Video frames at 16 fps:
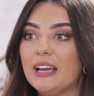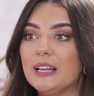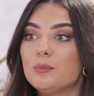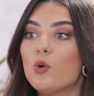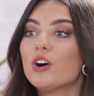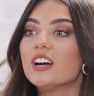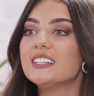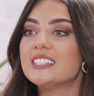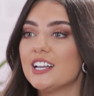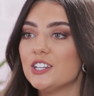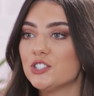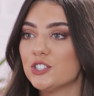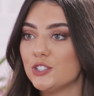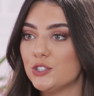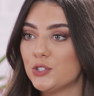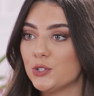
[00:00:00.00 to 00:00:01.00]
paid more
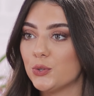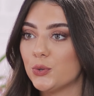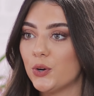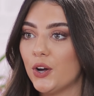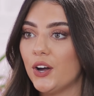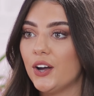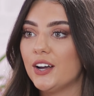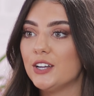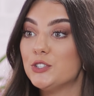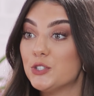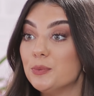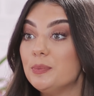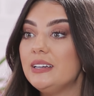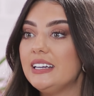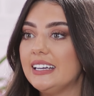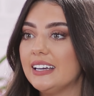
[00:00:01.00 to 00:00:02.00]
attention to, to
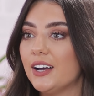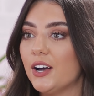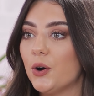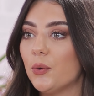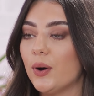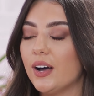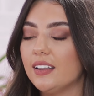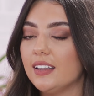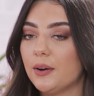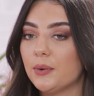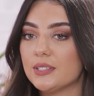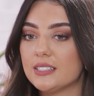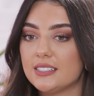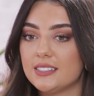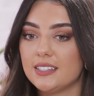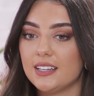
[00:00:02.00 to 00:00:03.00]
me while I
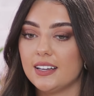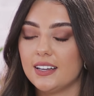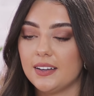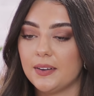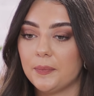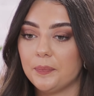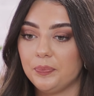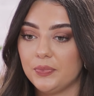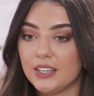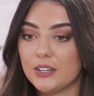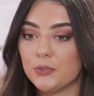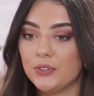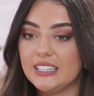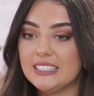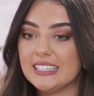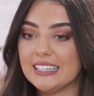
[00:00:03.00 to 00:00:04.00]
was uh,
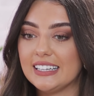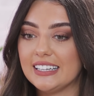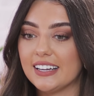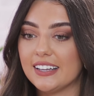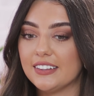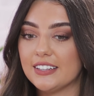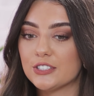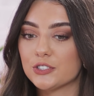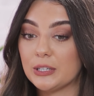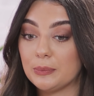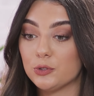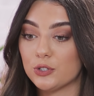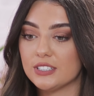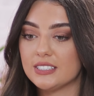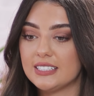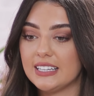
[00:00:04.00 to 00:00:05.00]
reading uh, the script
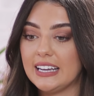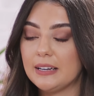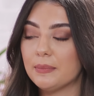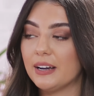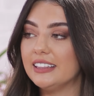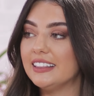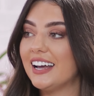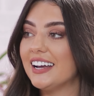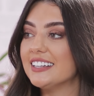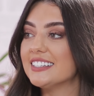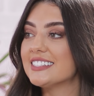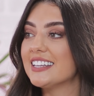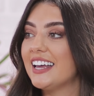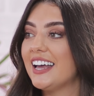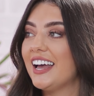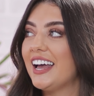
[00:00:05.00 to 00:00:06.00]
or saying my
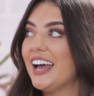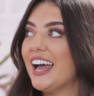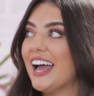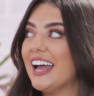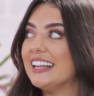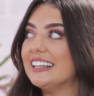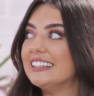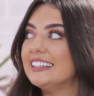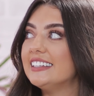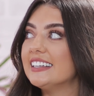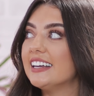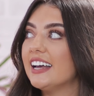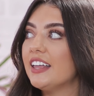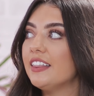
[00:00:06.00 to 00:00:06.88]
lines. And